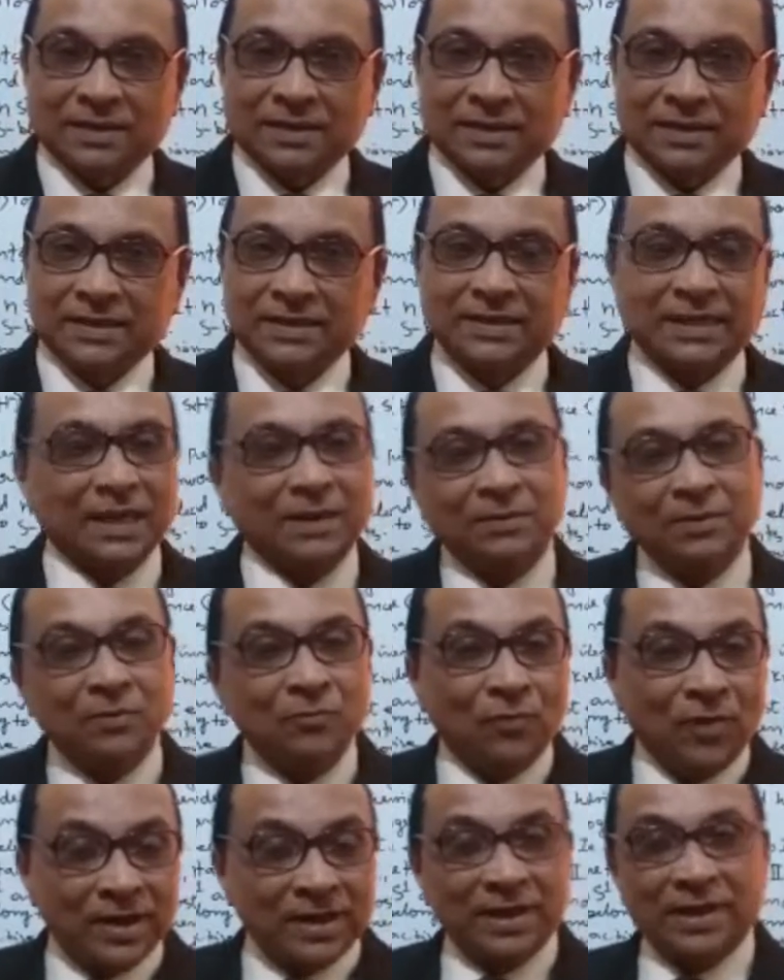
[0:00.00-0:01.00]
is
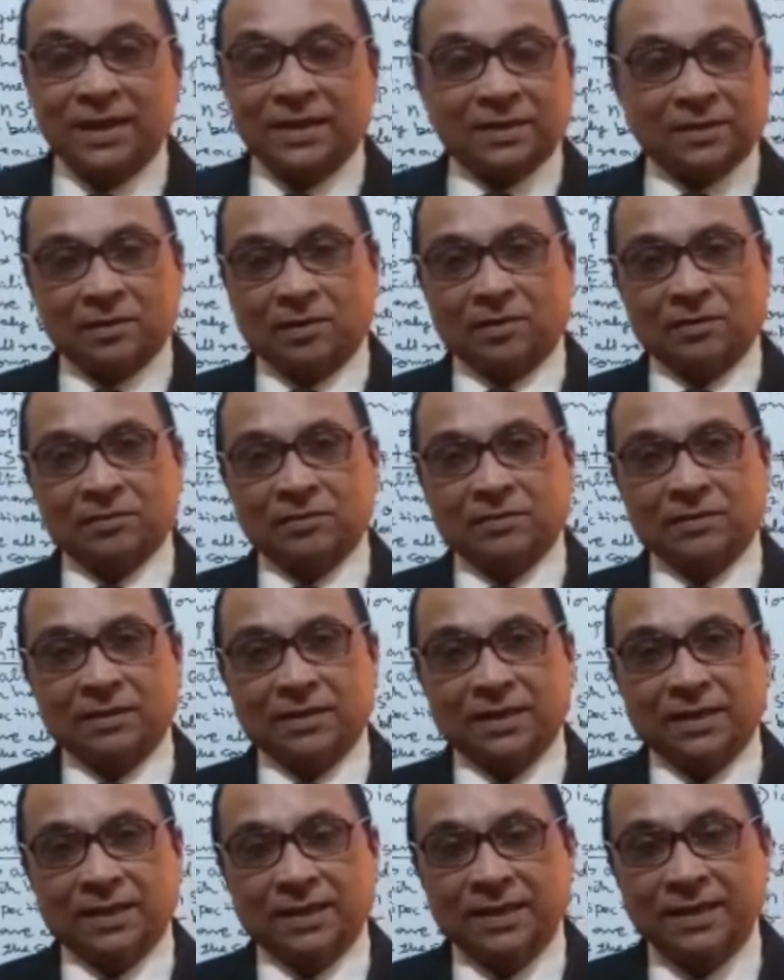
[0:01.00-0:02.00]
having one electron
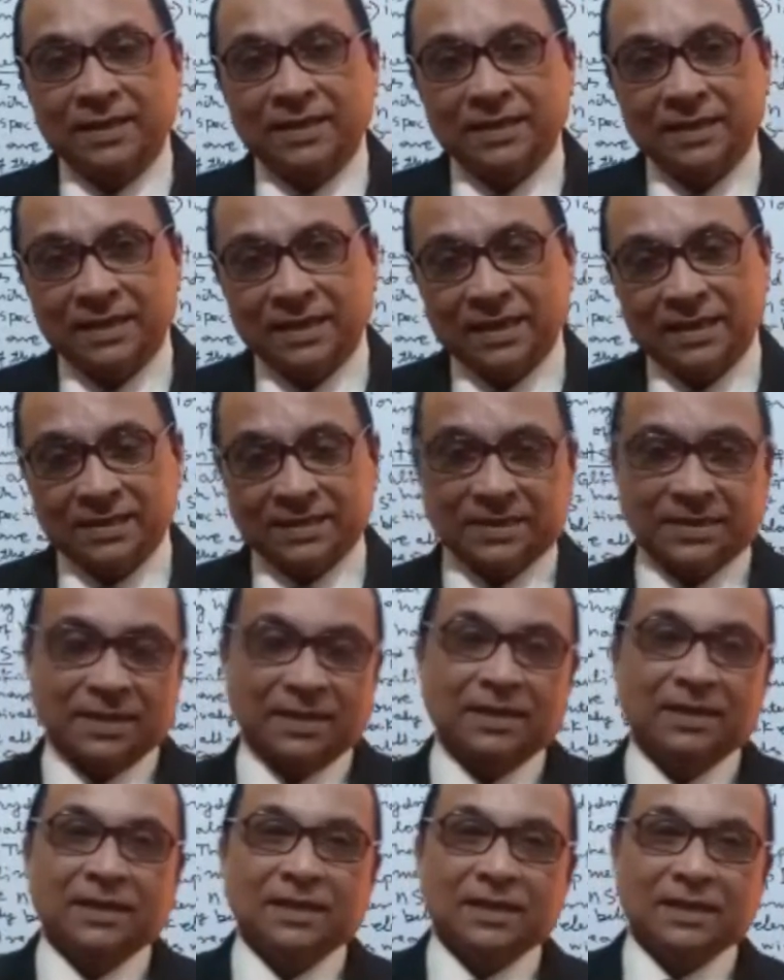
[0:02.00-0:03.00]
in S
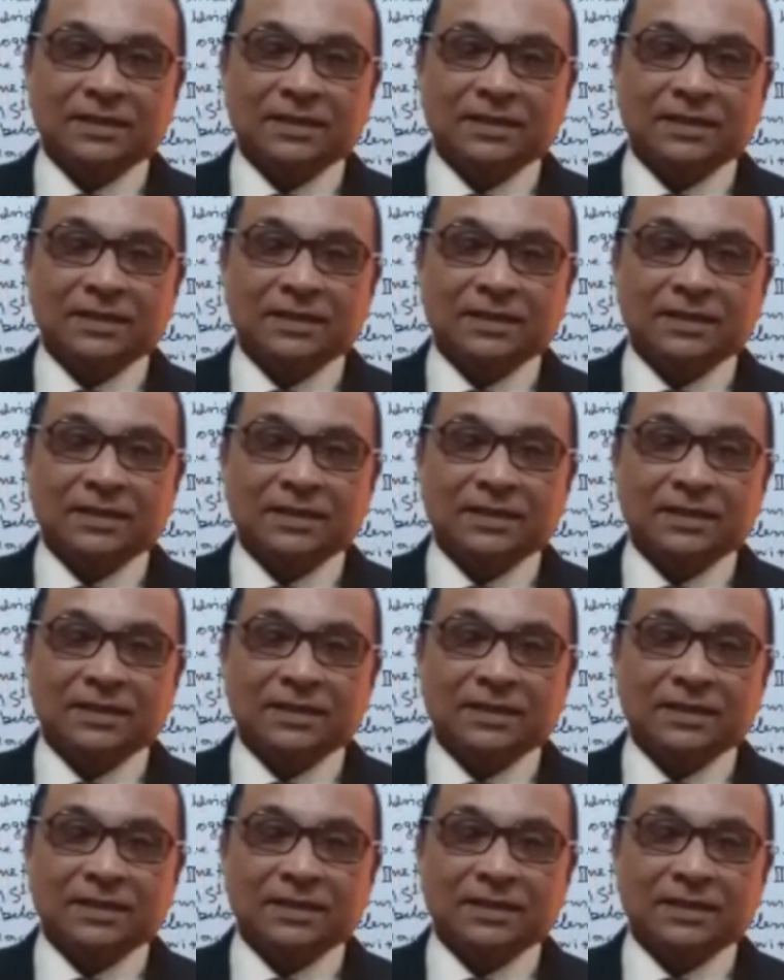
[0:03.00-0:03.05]
shell.